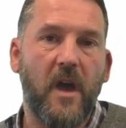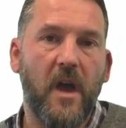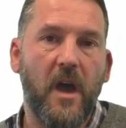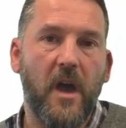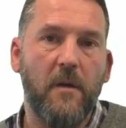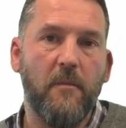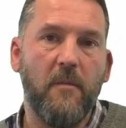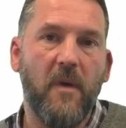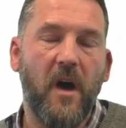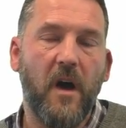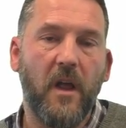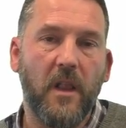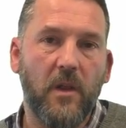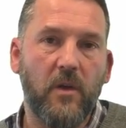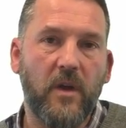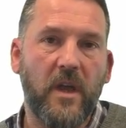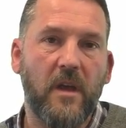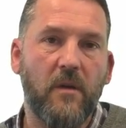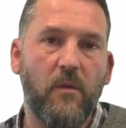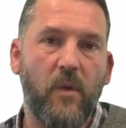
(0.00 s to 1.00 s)
are
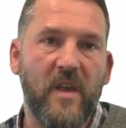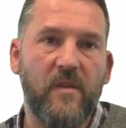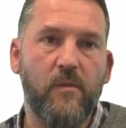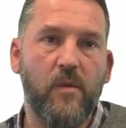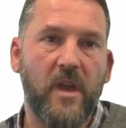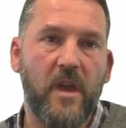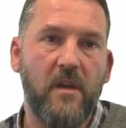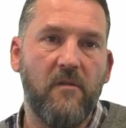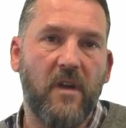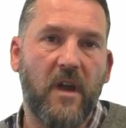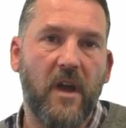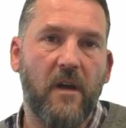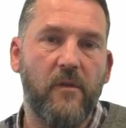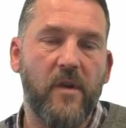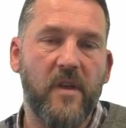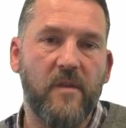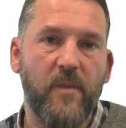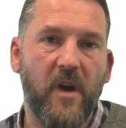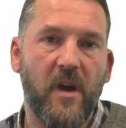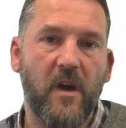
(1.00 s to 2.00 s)
looking at wastewater heat recovery
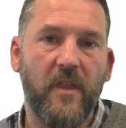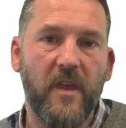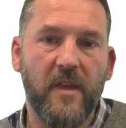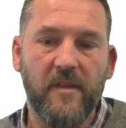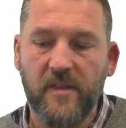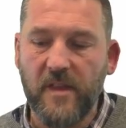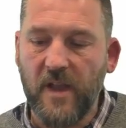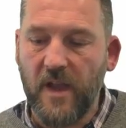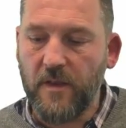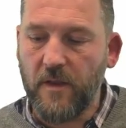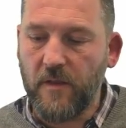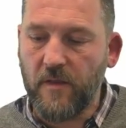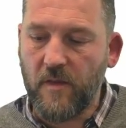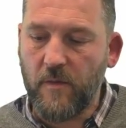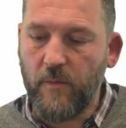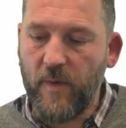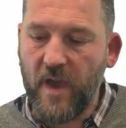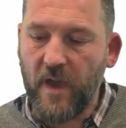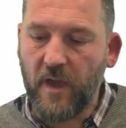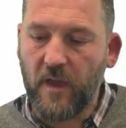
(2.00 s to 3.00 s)
as part of their standard
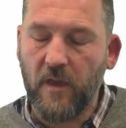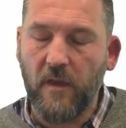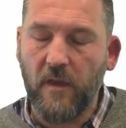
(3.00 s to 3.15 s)
spec.